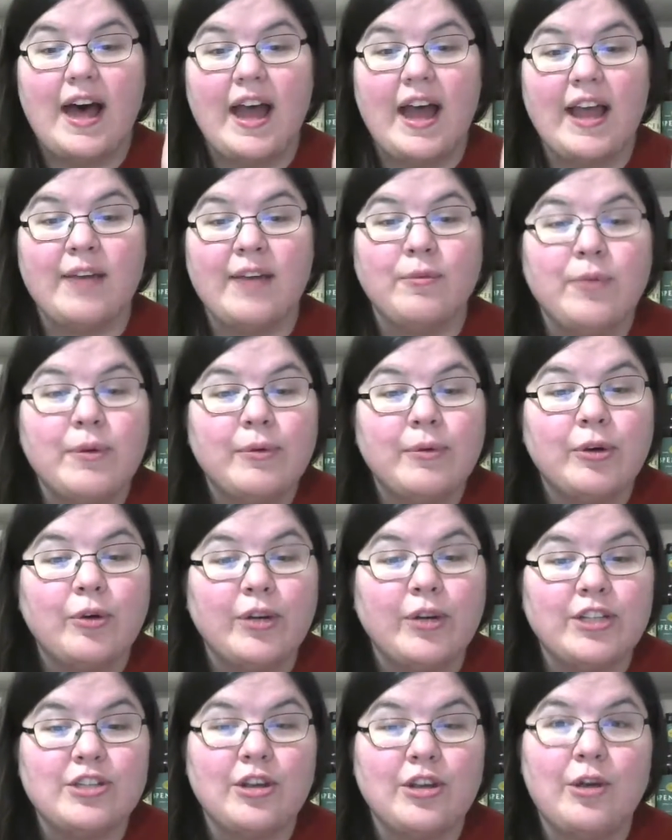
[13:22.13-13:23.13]
If we were
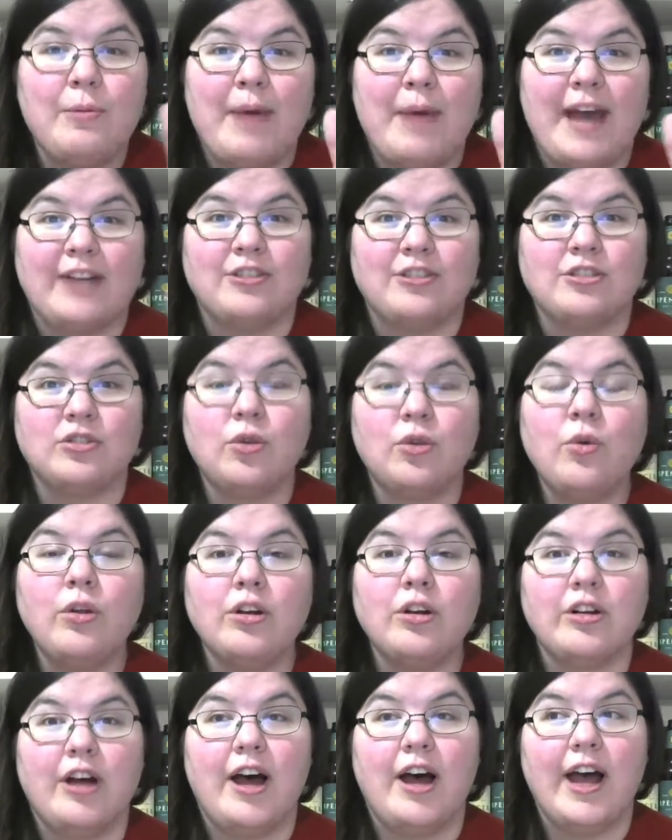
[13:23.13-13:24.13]
going to go back to school
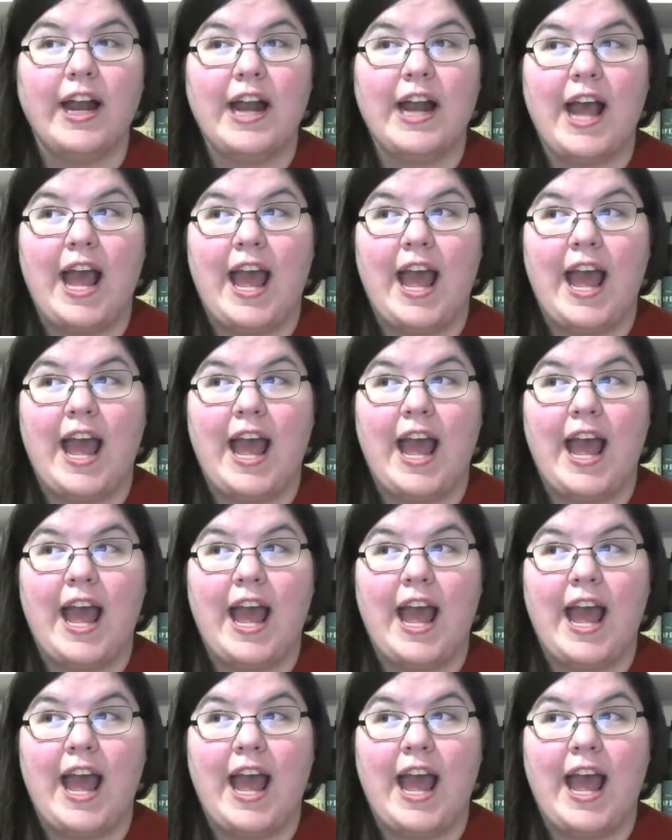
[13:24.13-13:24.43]
or not.